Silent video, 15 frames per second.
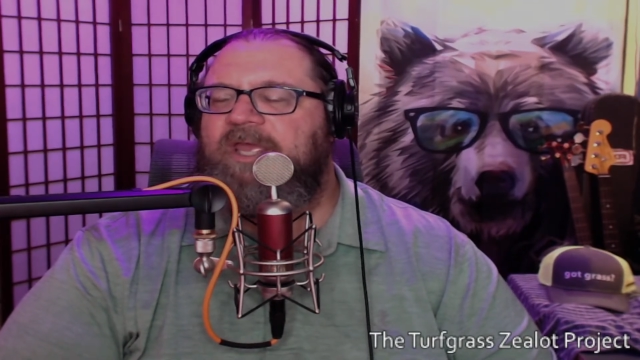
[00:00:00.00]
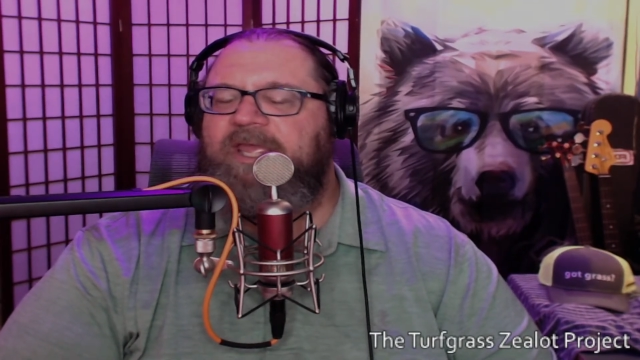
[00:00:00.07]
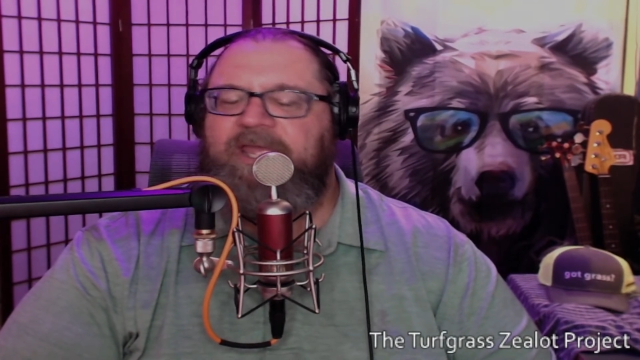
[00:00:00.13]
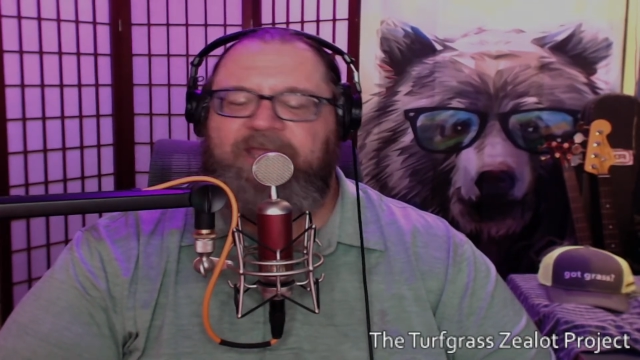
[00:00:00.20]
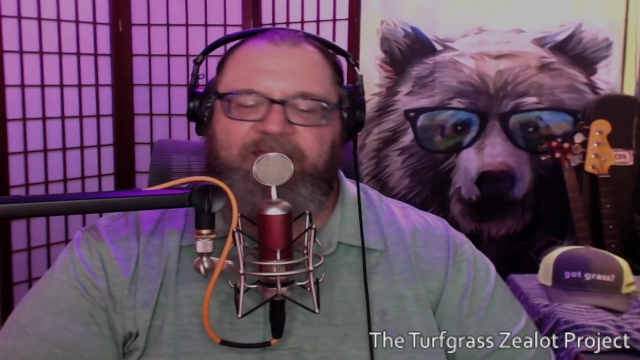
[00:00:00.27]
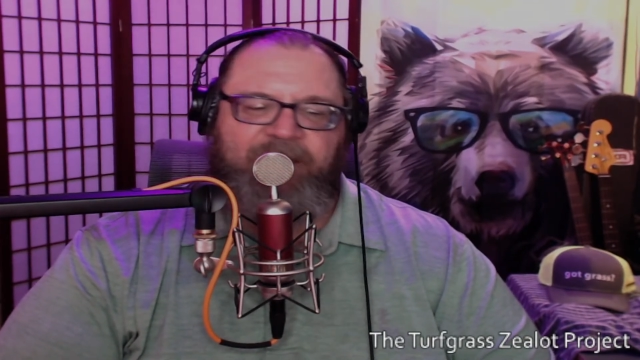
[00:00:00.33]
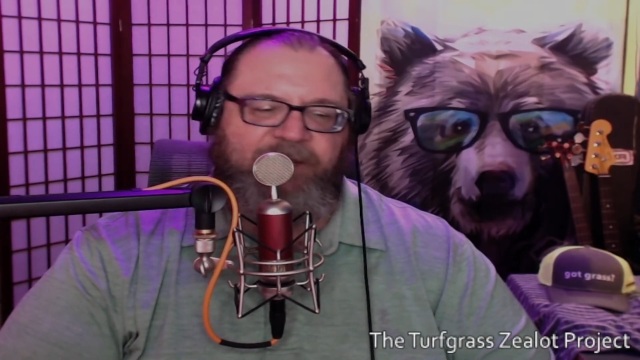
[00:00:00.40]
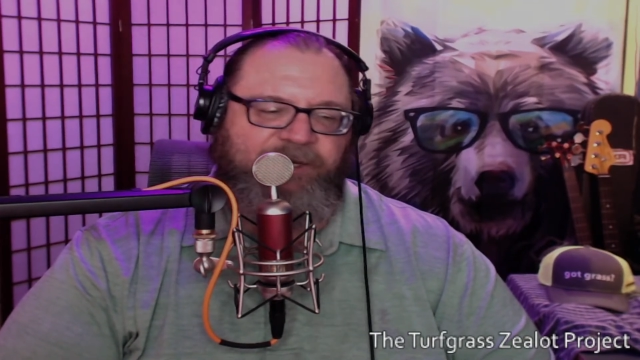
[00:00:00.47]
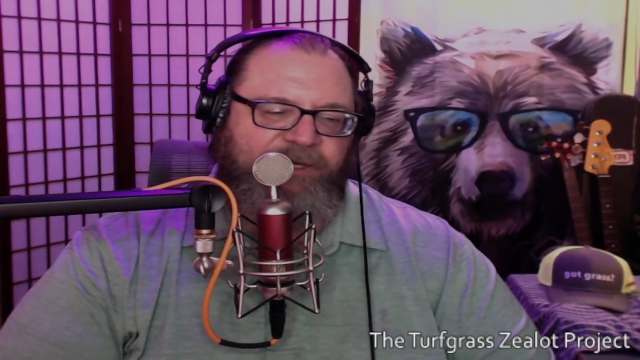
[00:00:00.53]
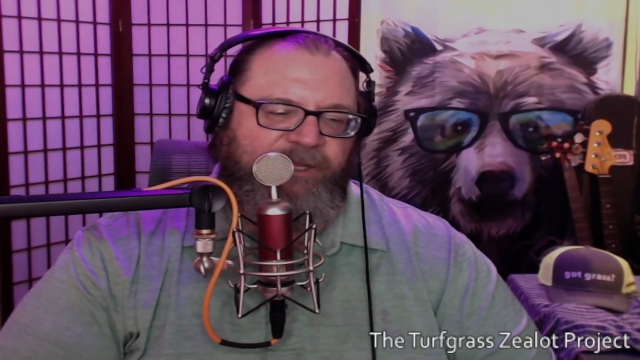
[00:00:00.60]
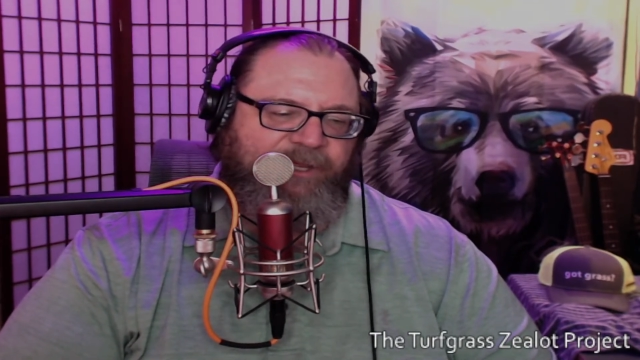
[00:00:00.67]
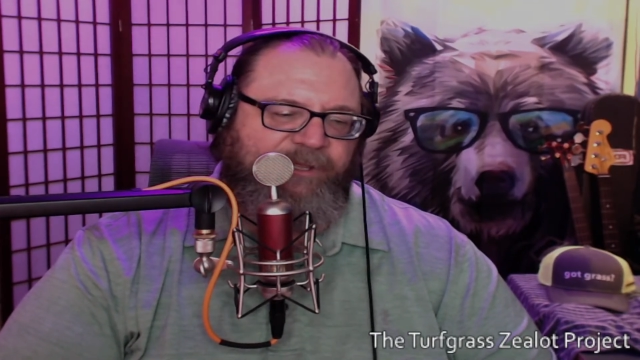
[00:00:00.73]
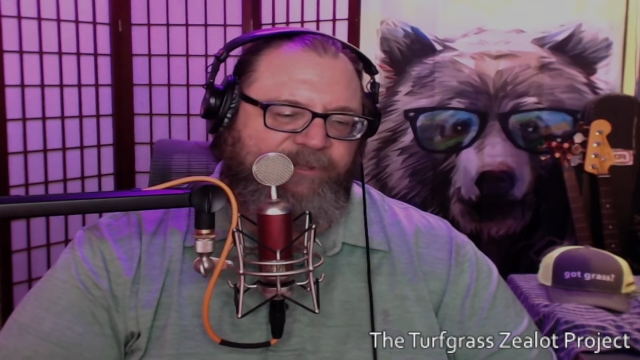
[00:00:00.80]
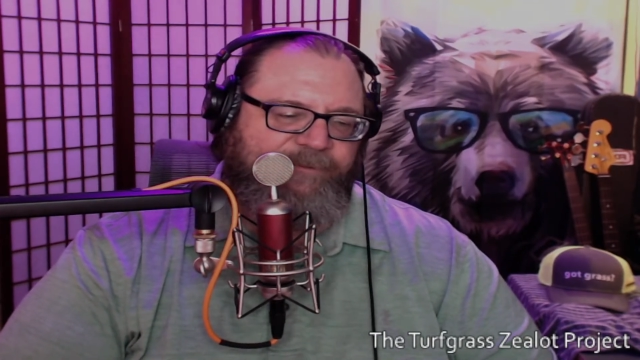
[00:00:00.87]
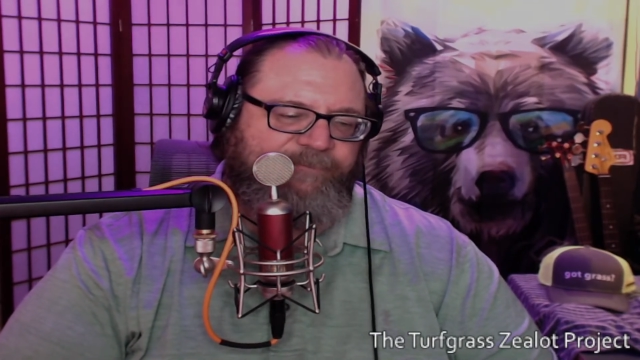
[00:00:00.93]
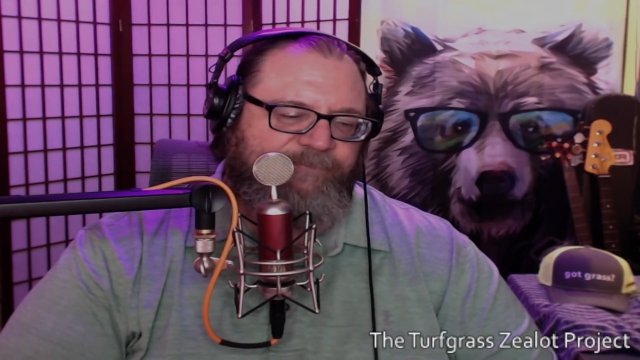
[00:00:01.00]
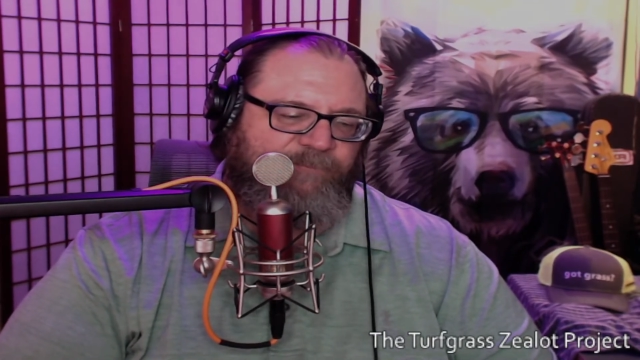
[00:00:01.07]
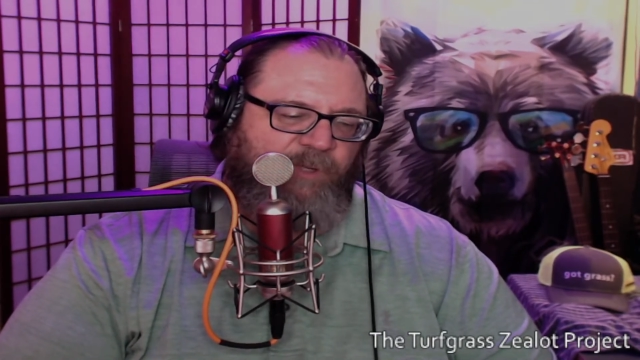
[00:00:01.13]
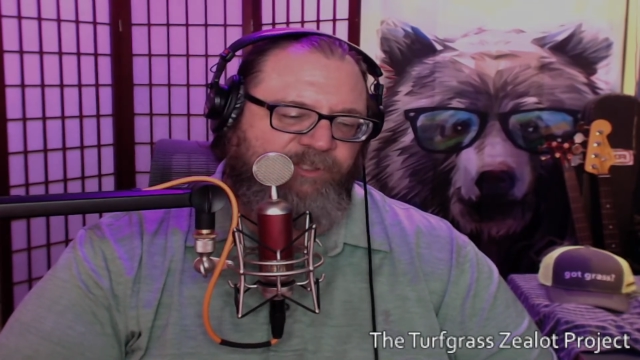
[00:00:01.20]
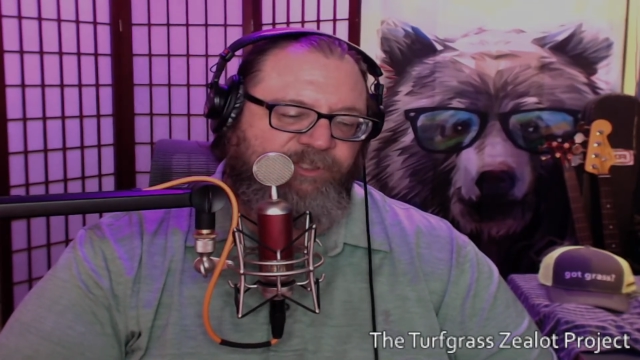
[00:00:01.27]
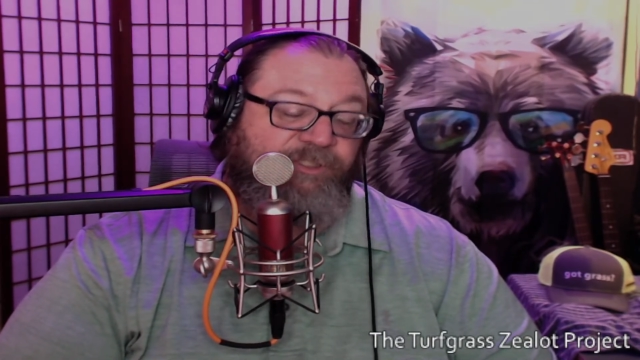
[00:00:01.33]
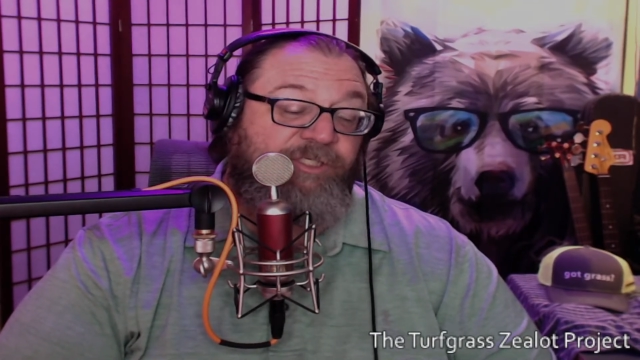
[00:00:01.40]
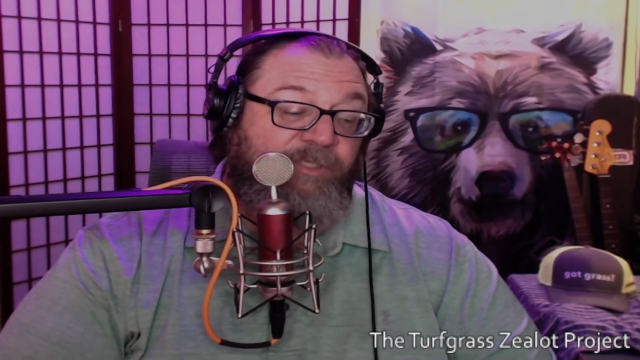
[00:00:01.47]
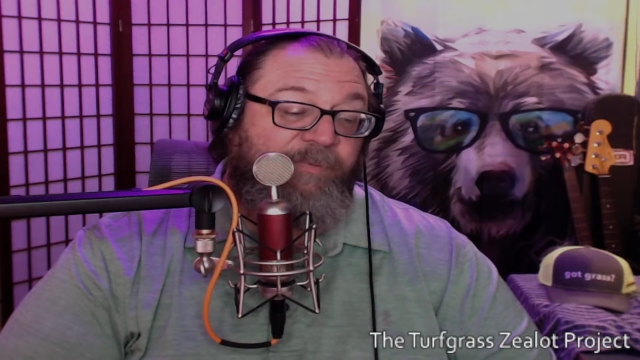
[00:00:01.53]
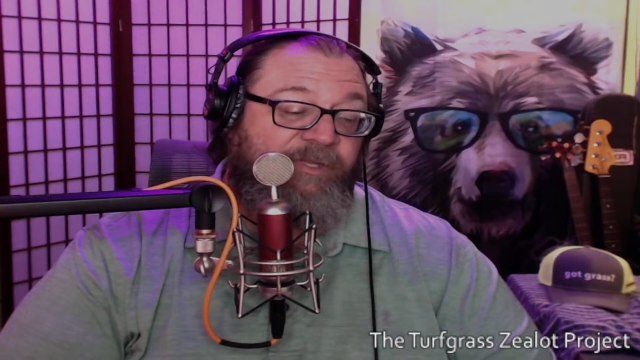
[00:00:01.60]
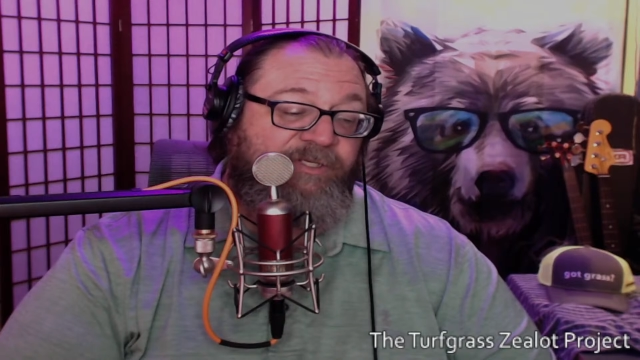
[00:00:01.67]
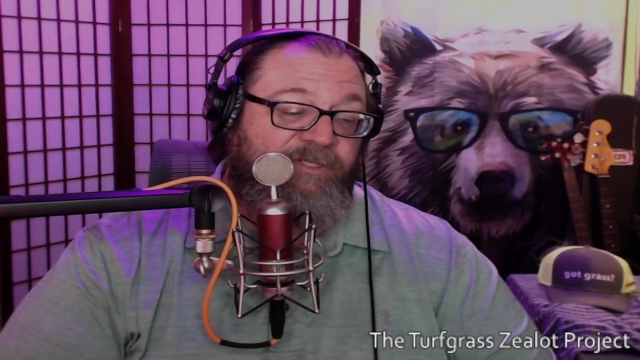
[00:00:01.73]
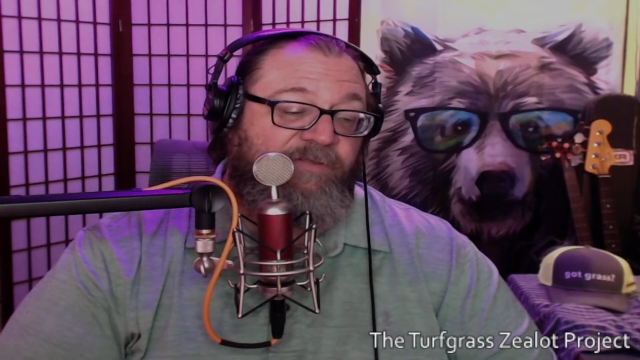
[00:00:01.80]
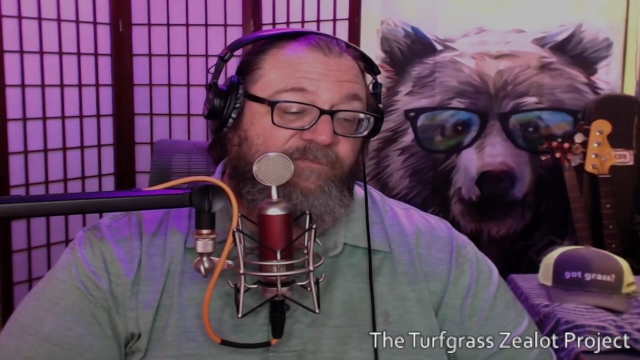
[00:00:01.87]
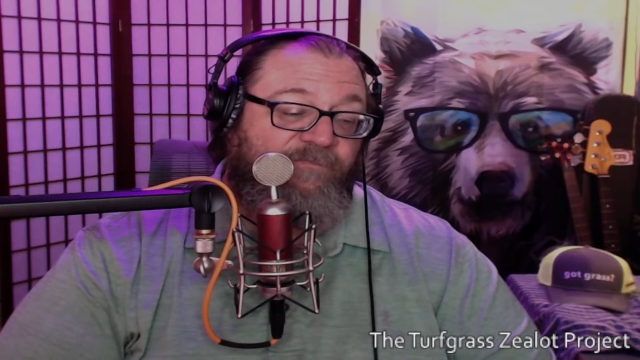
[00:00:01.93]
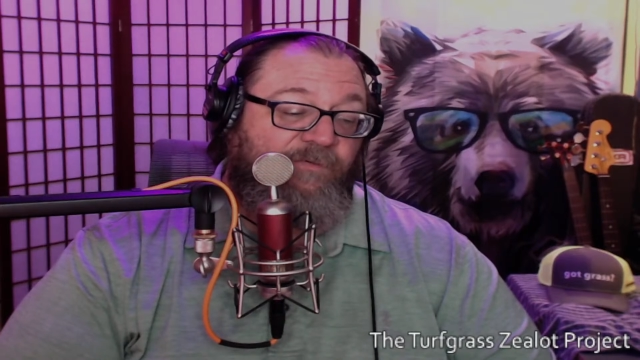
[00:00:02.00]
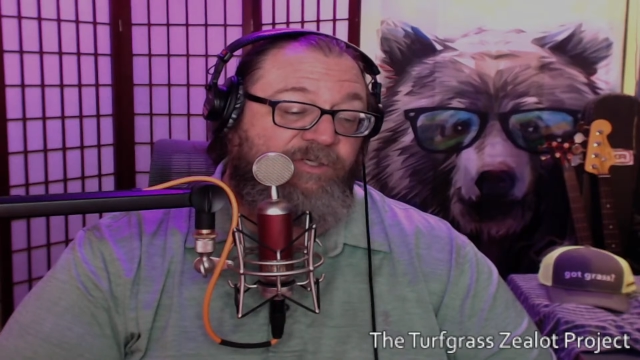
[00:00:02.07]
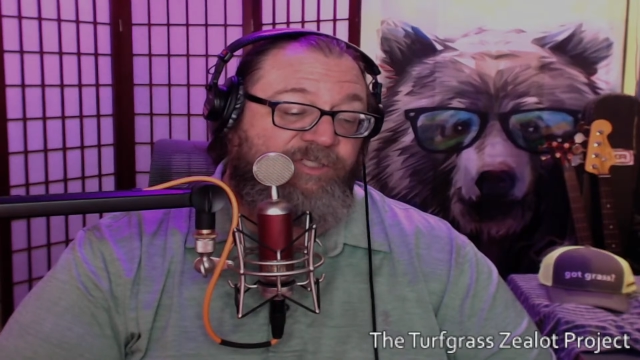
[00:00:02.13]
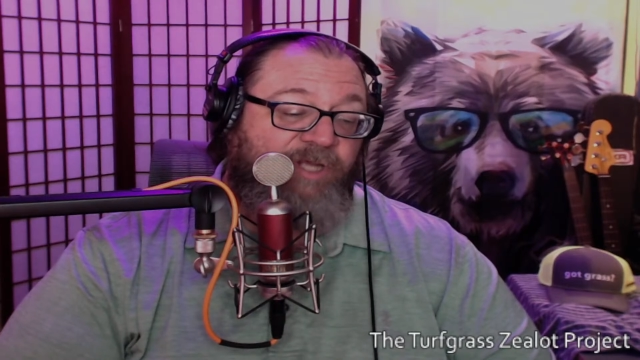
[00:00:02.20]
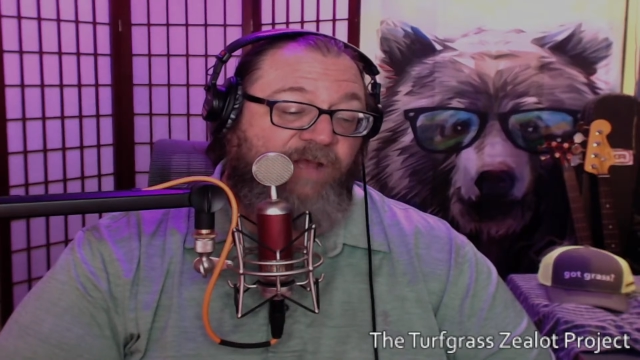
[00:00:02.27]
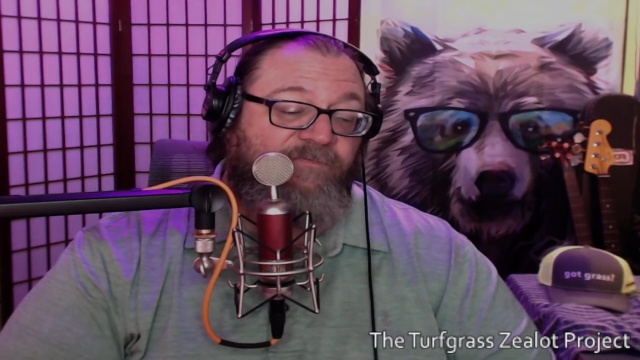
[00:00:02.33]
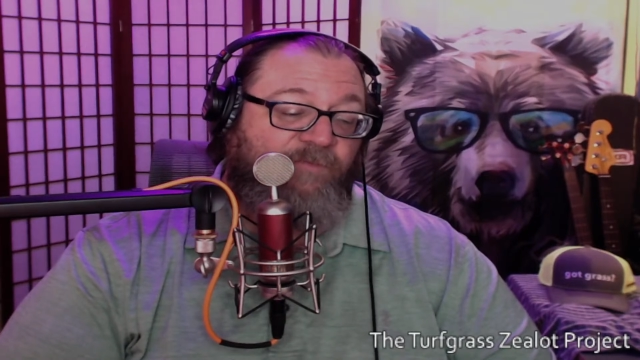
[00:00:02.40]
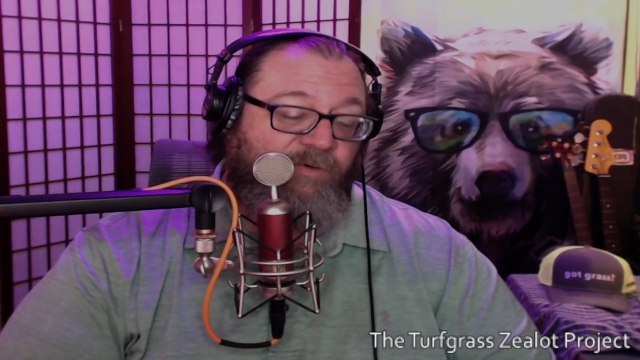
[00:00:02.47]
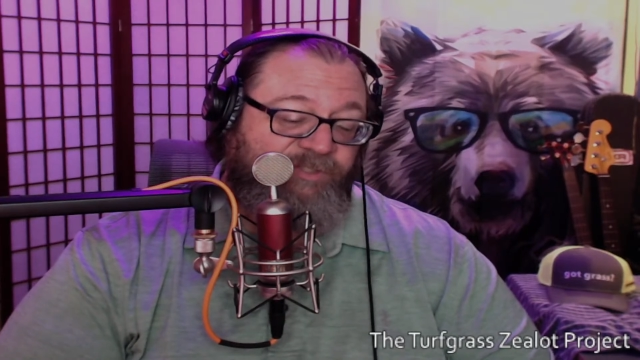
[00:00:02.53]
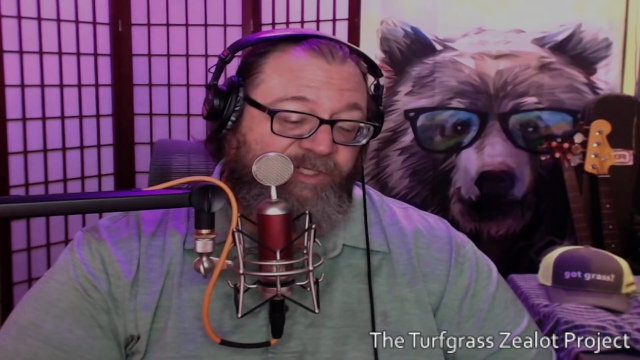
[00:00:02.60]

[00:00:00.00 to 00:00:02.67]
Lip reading: And Walter took me to the first golf course.